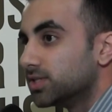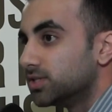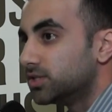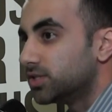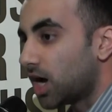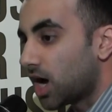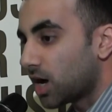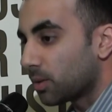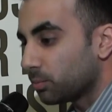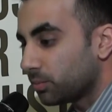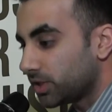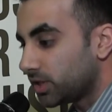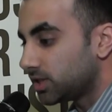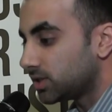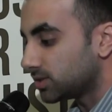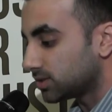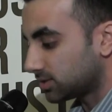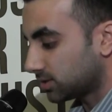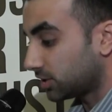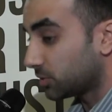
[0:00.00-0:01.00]

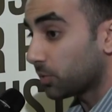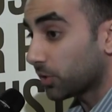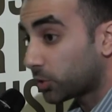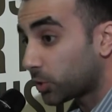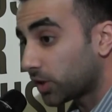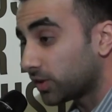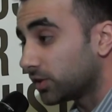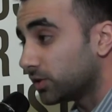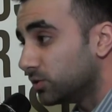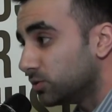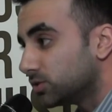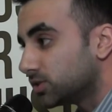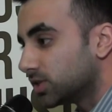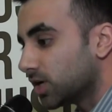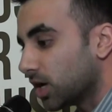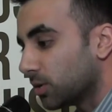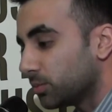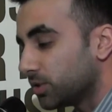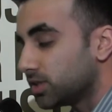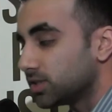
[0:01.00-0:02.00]
zombie. They're decreeing the new
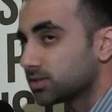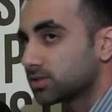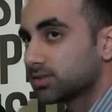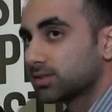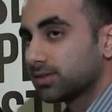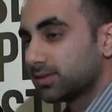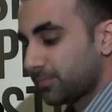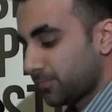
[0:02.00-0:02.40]
zombies.